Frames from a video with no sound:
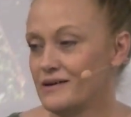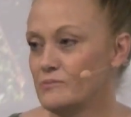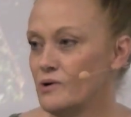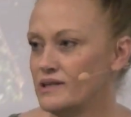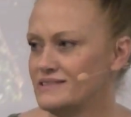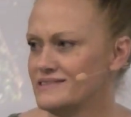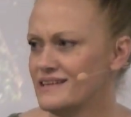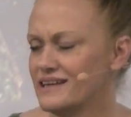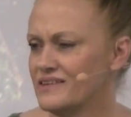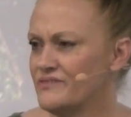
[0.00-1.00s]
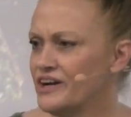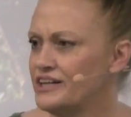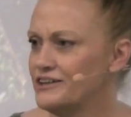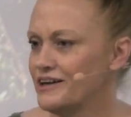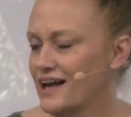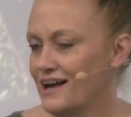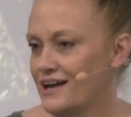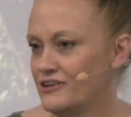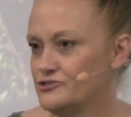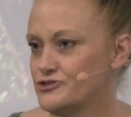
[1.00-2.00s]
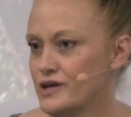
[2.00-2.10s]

And one is that at a very young age,